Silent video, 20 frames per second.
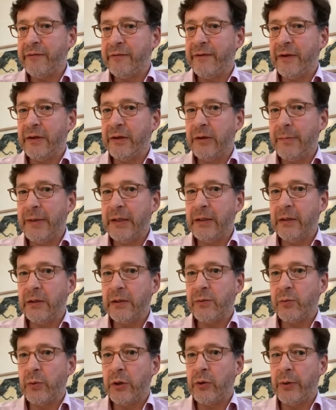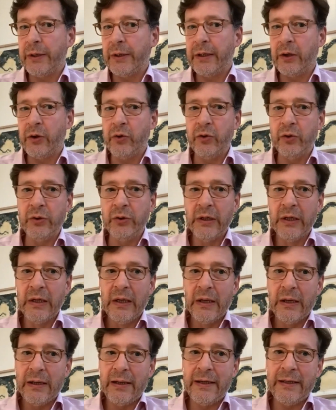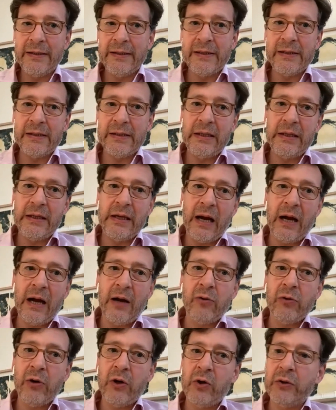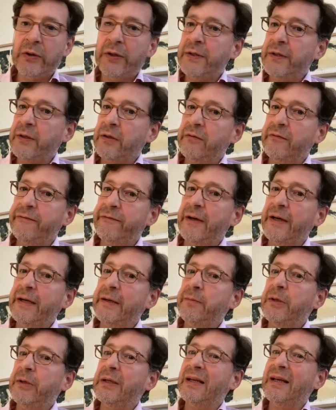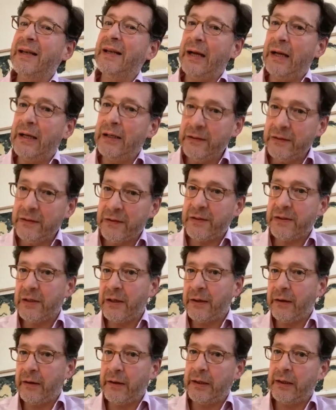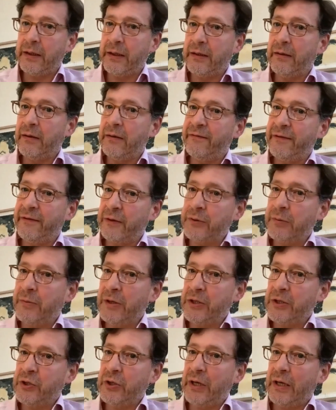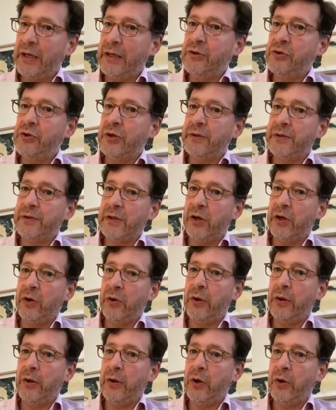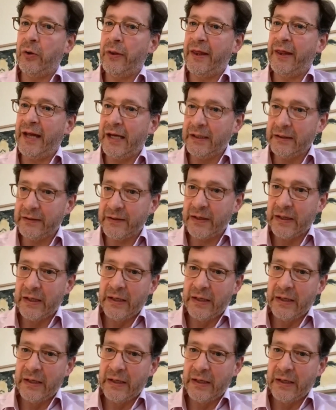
The fundamentals were quite good. Let's see how long this confinement lasts. I think it very much hinges on that.